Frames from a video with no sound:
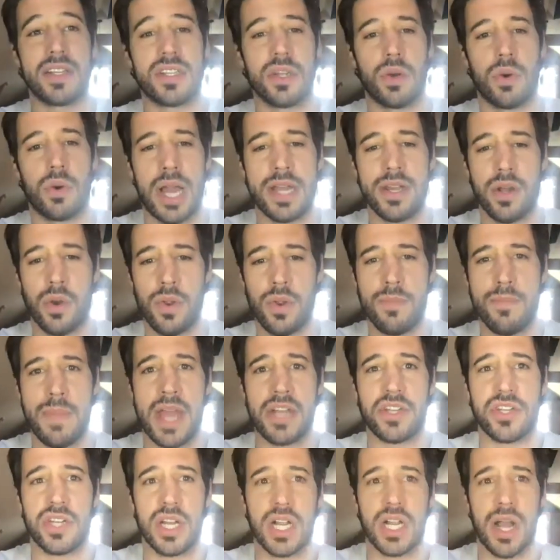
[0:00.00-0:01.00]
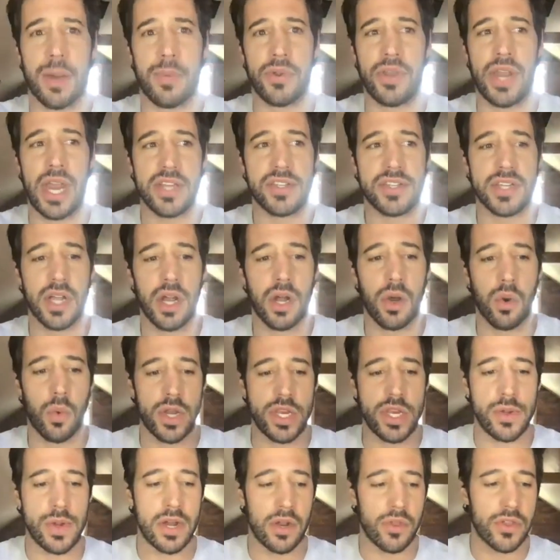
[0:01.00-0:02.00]
So I know we mentioned a couple days ago when
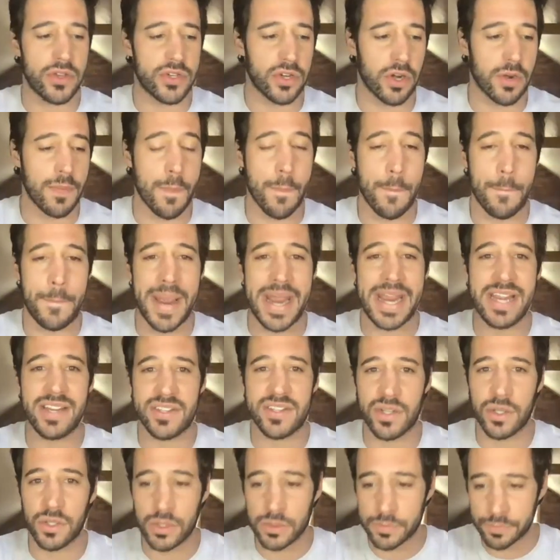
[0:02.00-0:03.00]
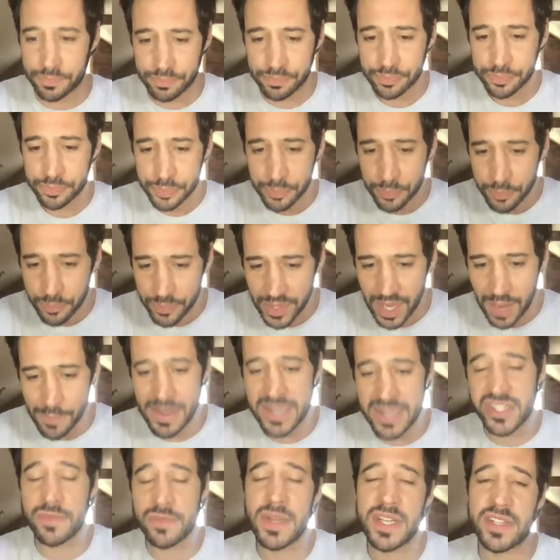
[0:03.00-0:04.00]
you hear the term basal,
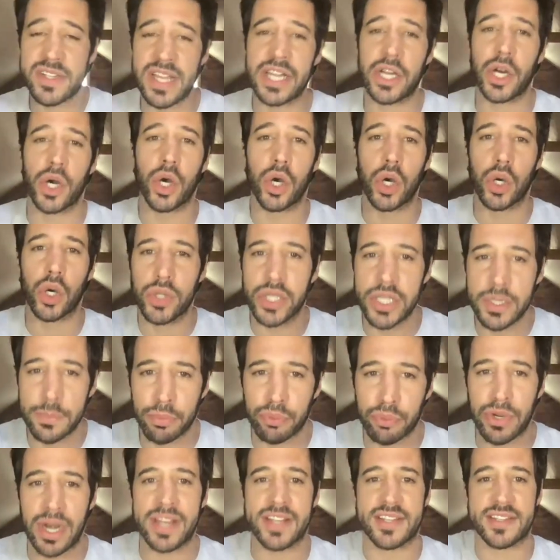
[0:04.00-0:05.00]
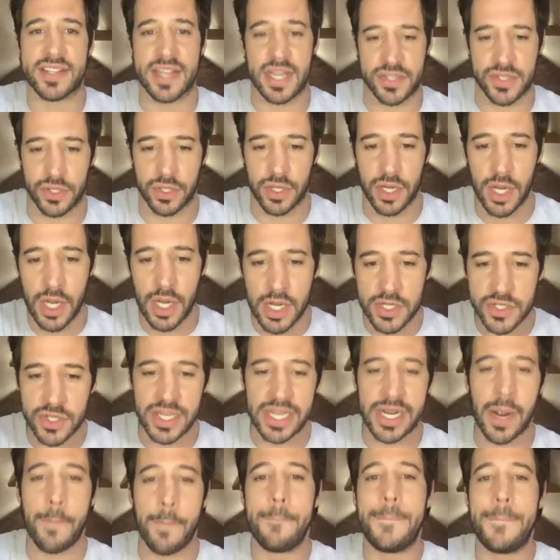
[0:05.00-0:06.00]
basically means like early predecessor. So
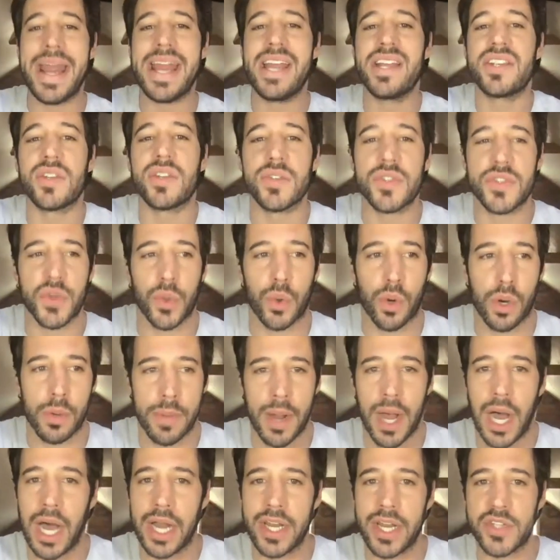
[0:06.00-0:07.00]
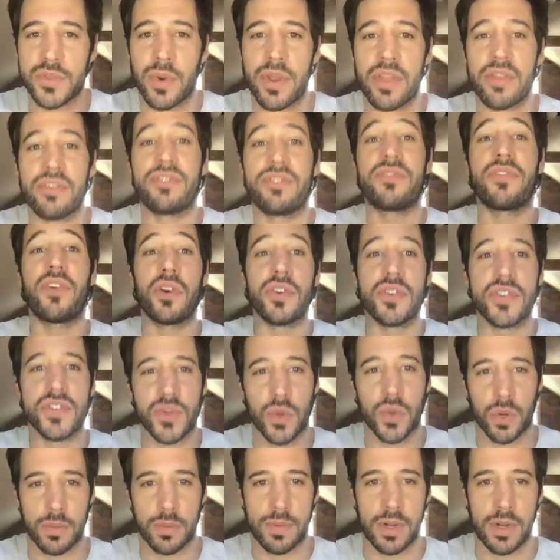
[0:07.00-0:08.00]
like a basal sauropod is one of the first
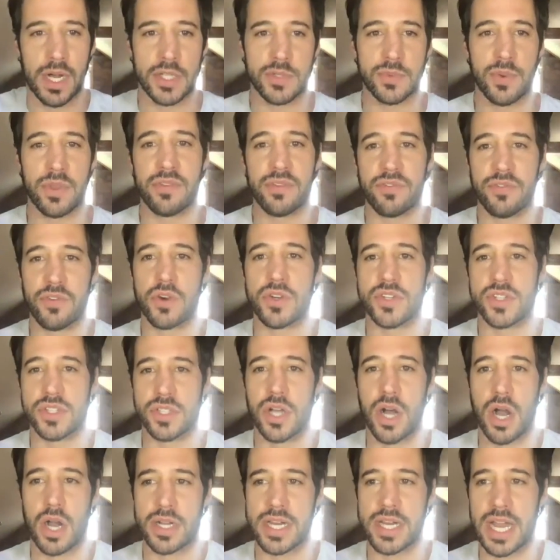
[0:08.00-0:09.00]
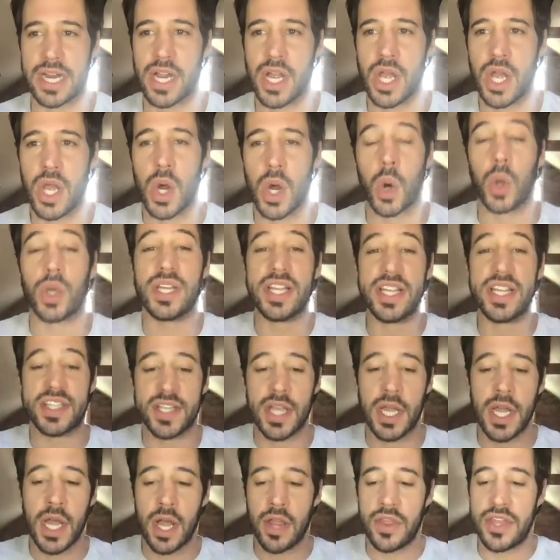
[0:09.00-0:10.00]
sauropods, one of the first long neck, or at least
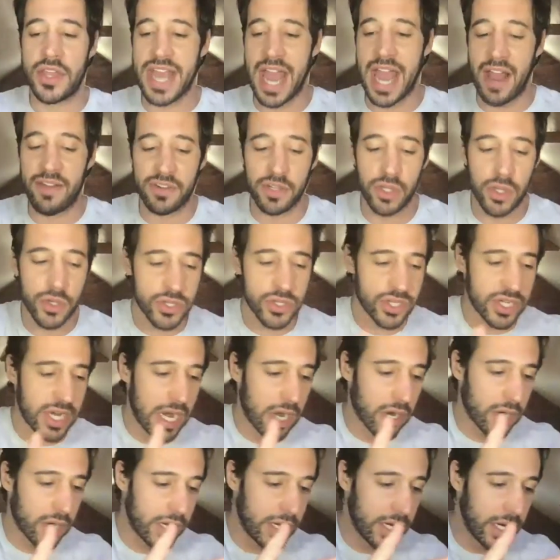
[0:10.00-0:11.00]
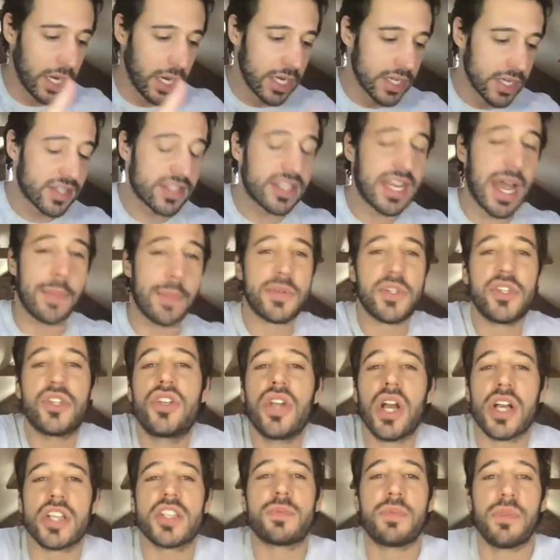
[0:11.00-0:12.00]
the evolutionary steps
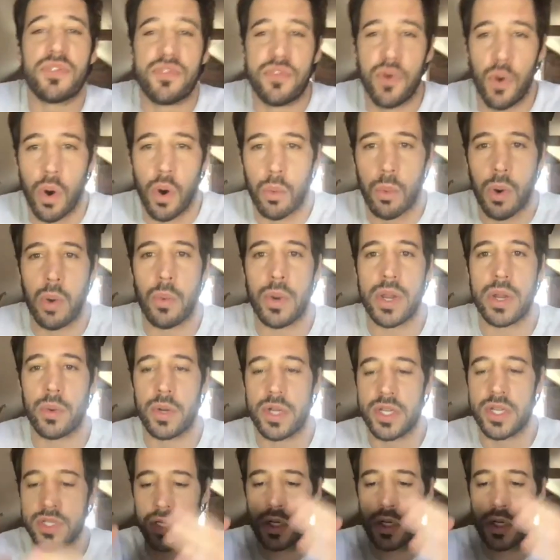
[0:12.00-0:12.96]
just before what we would